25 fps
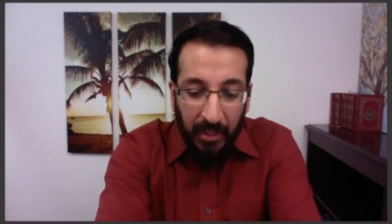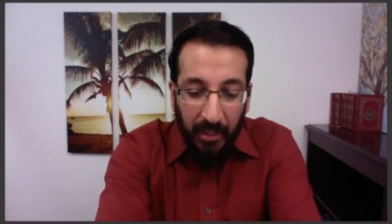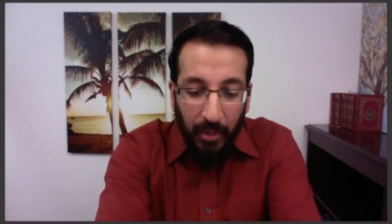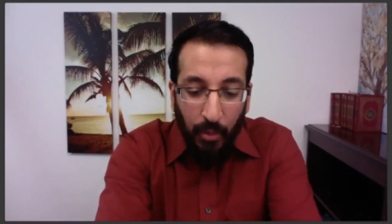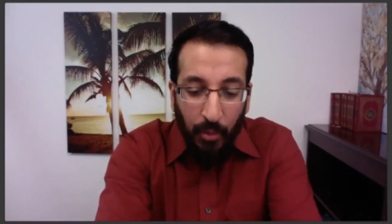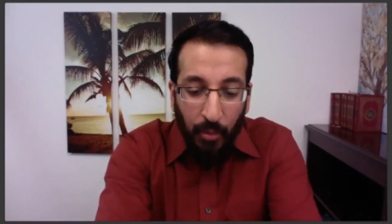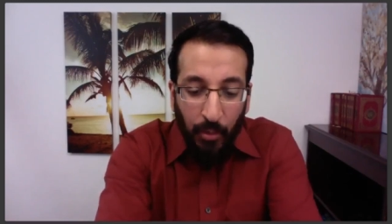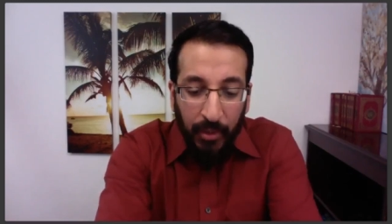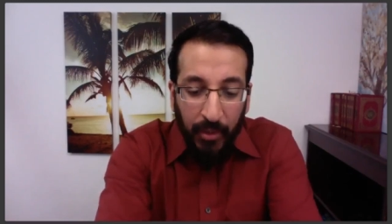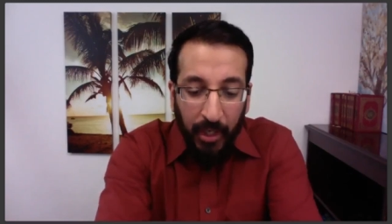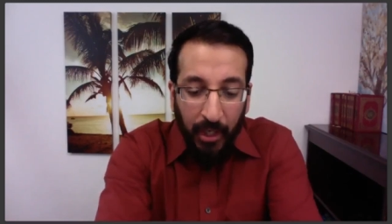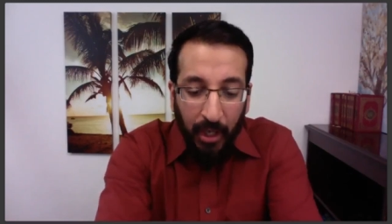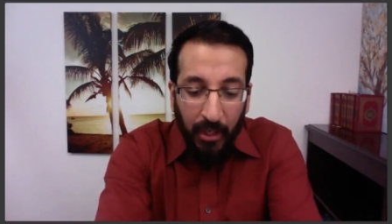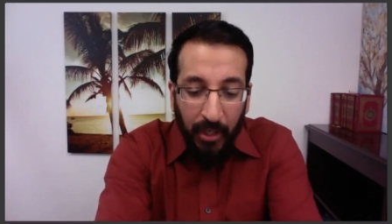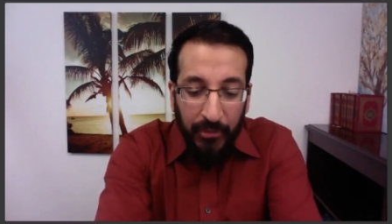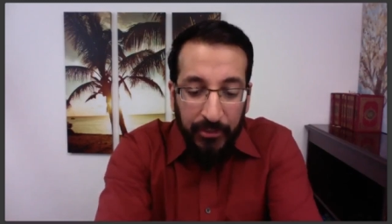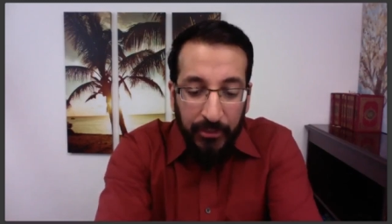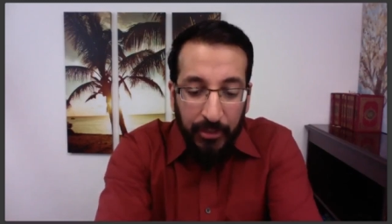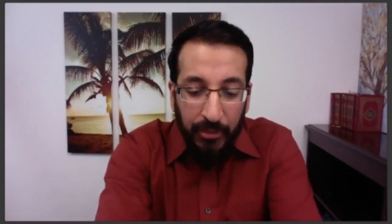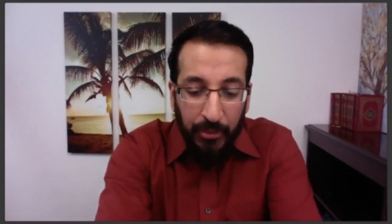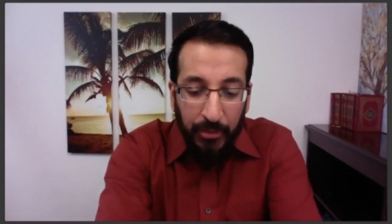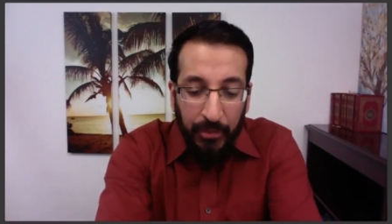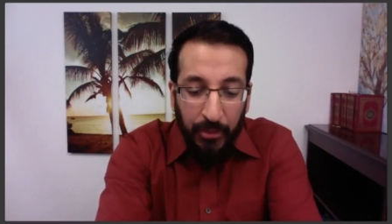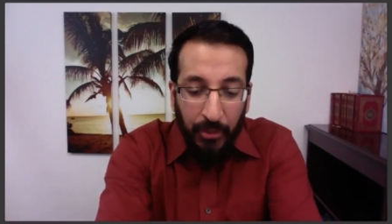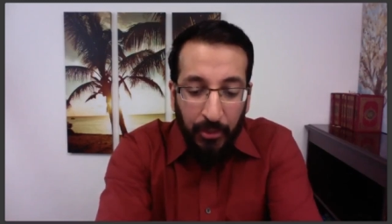we
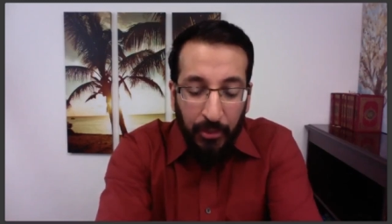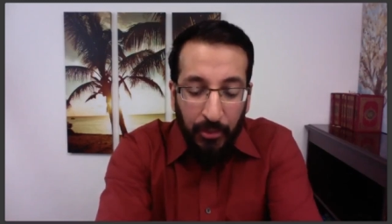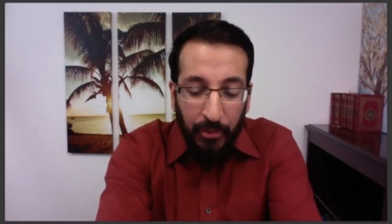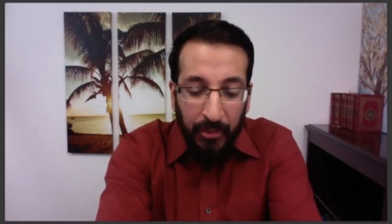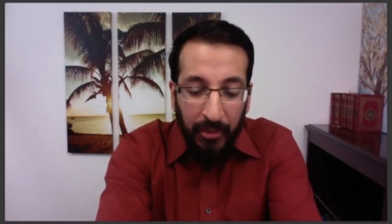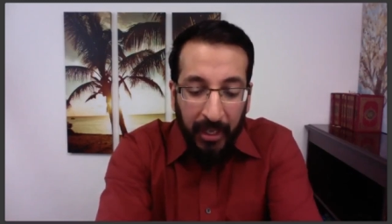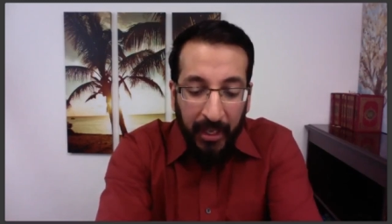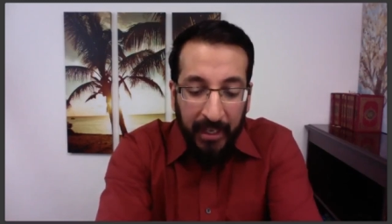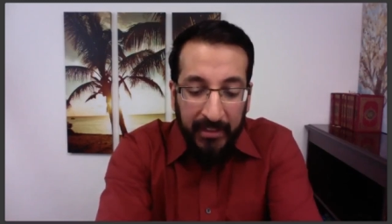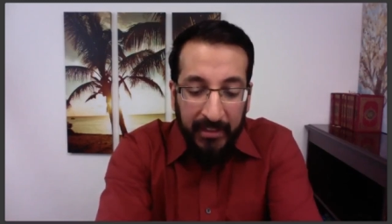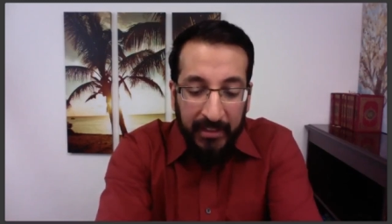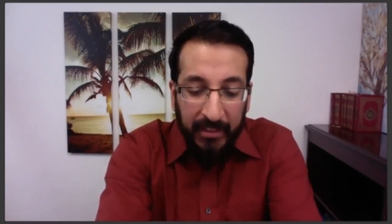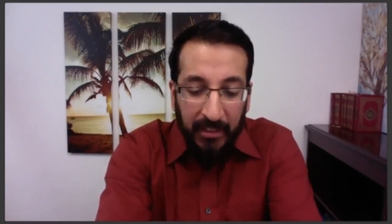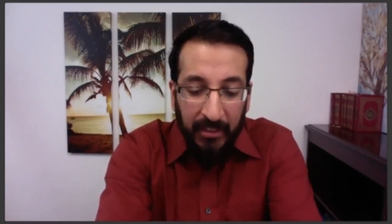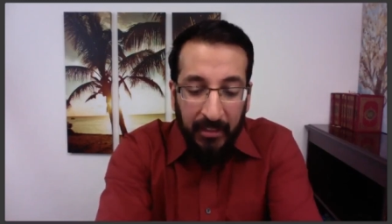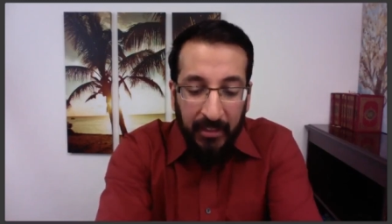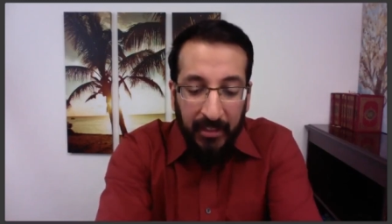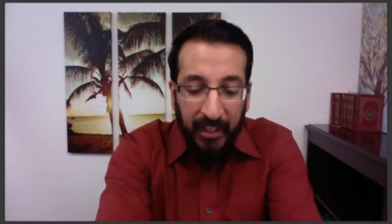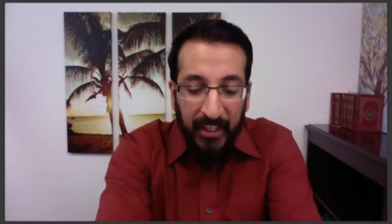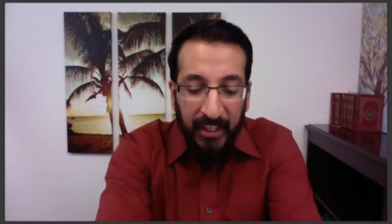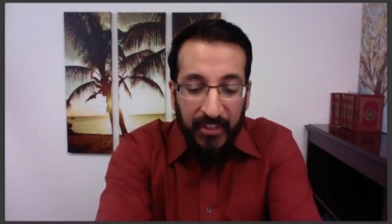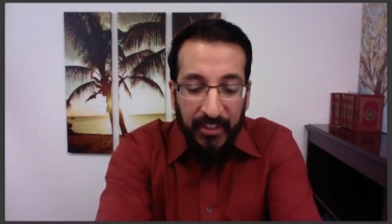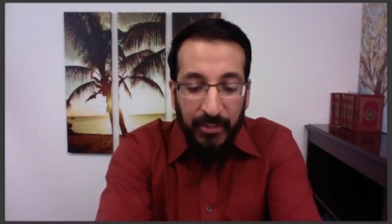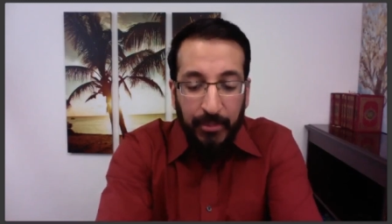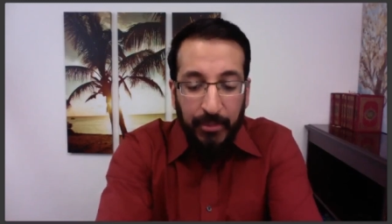also know that
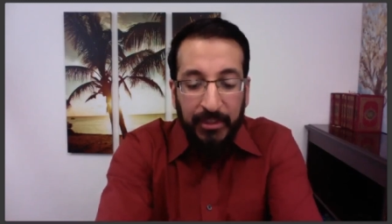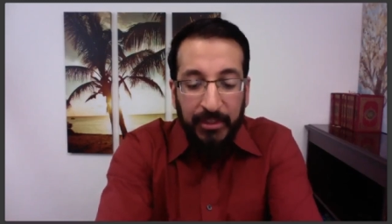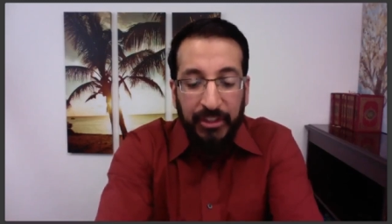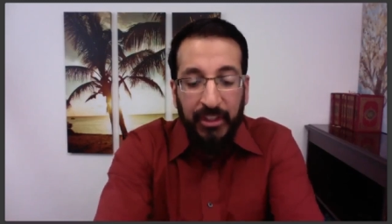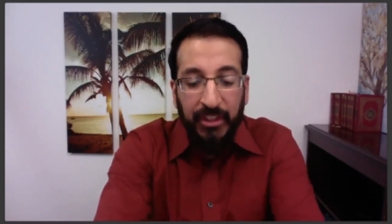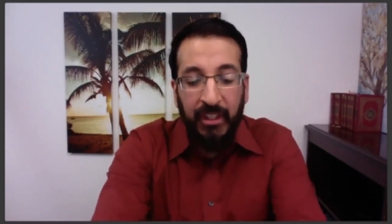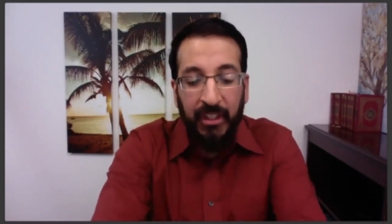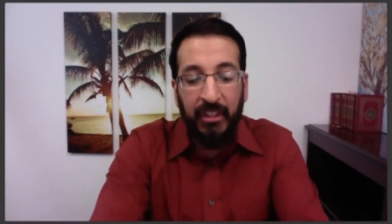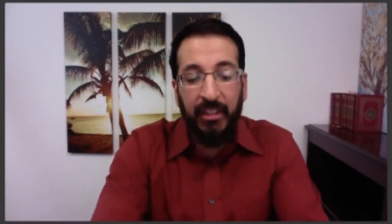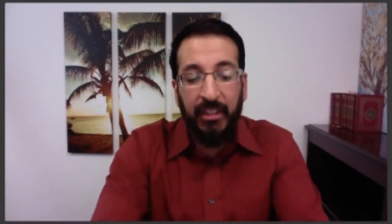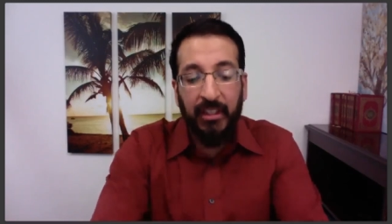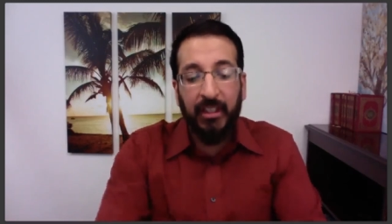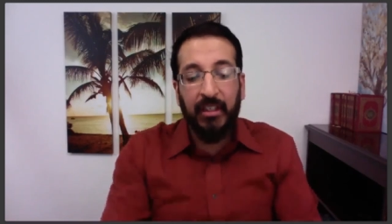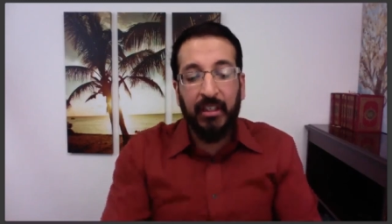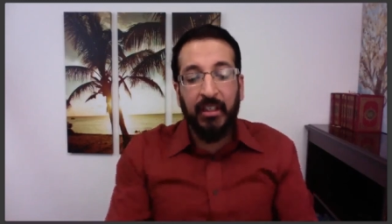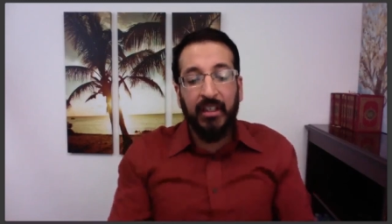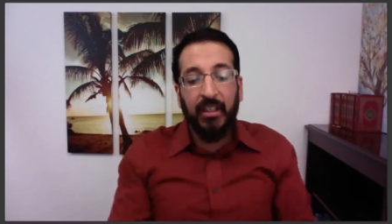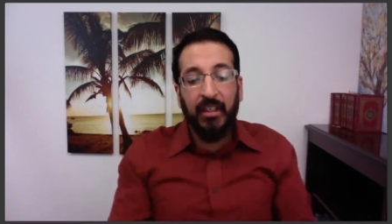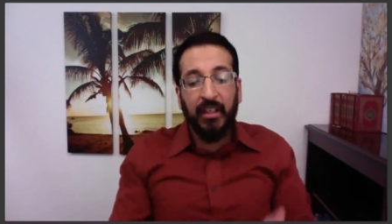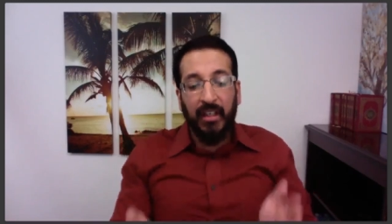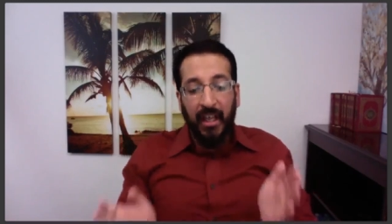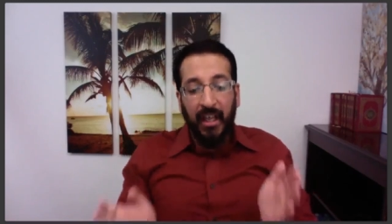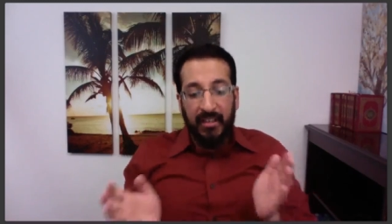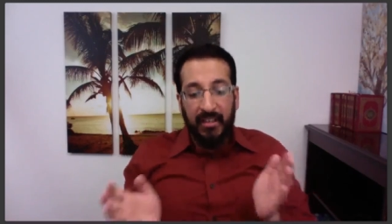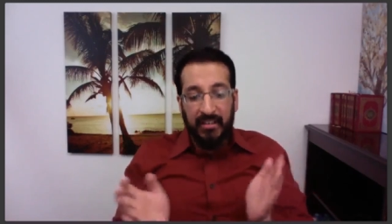Allah Azza wa Jal
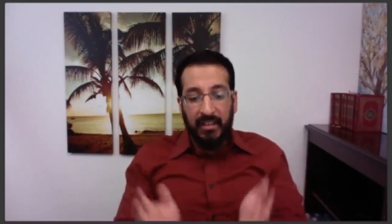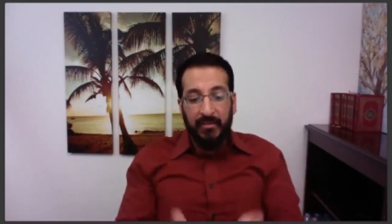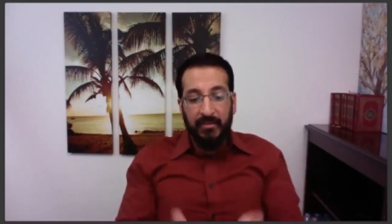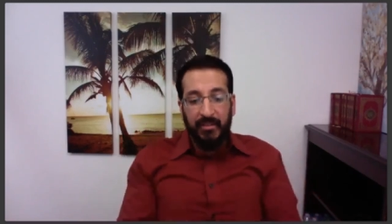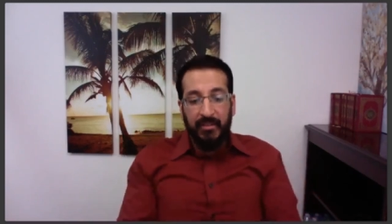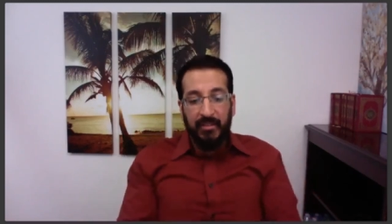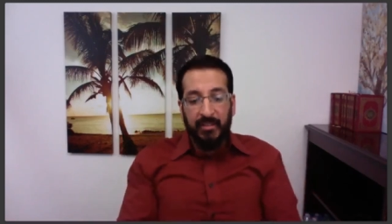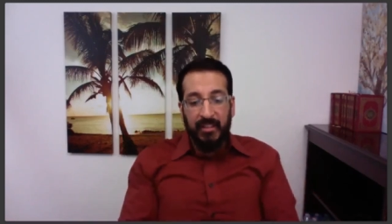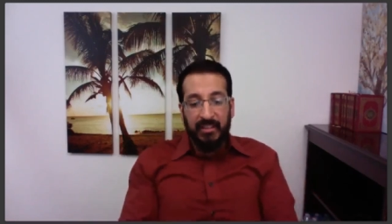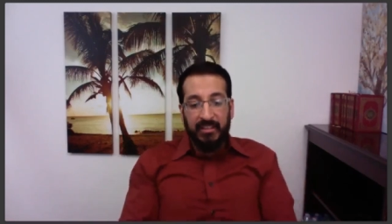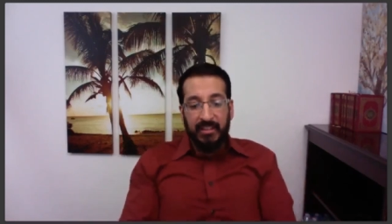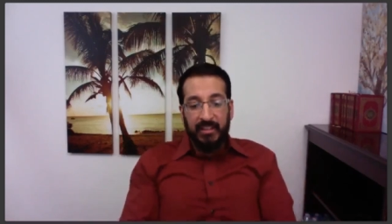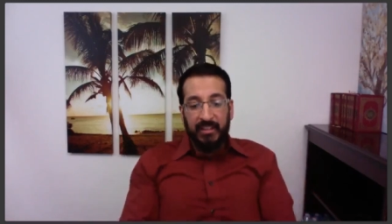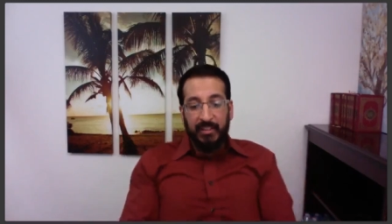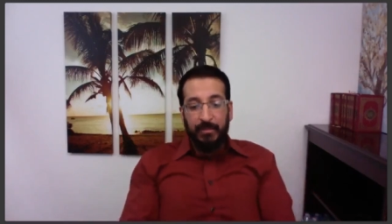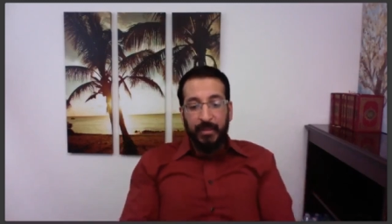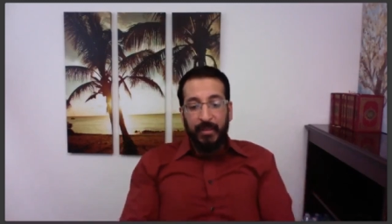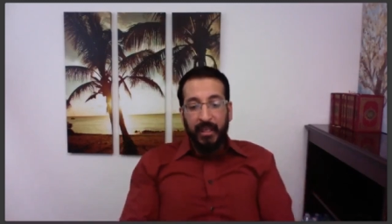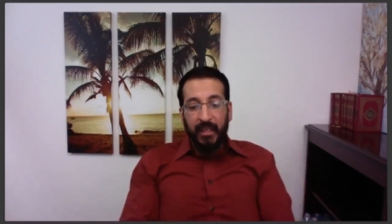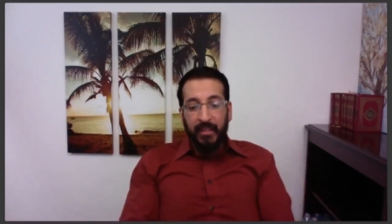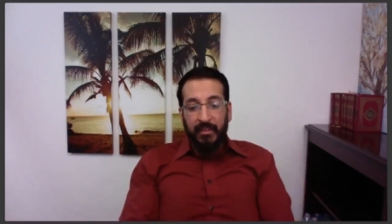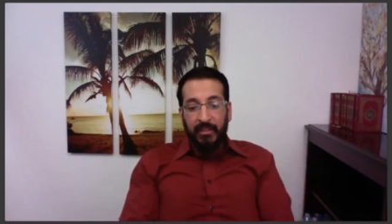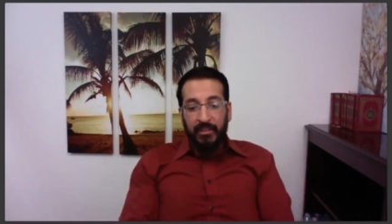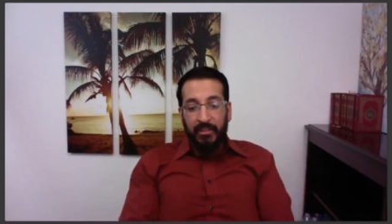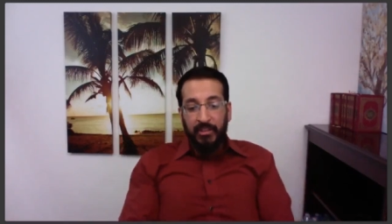has given us this
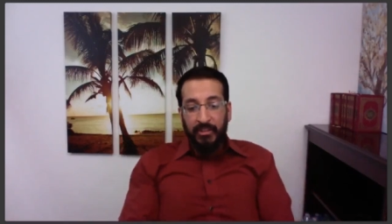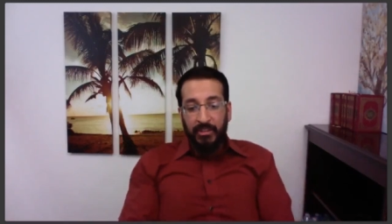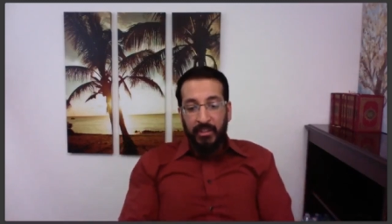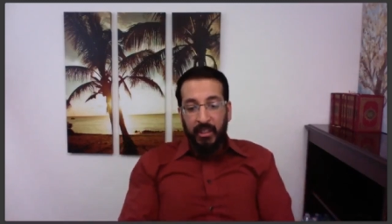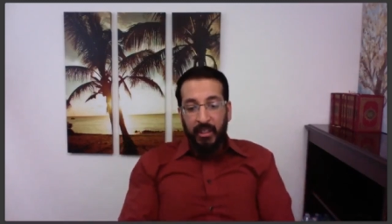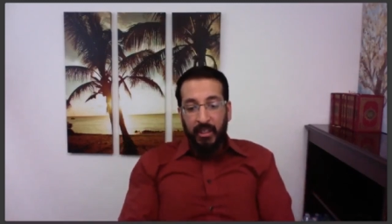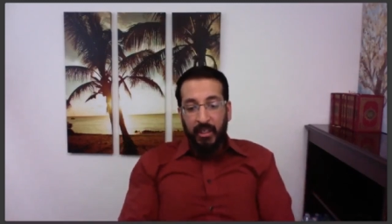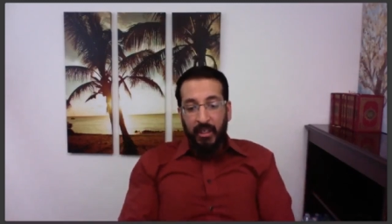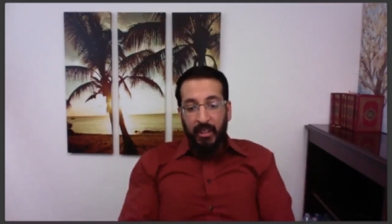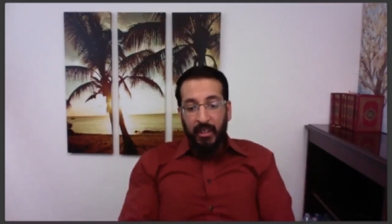balance.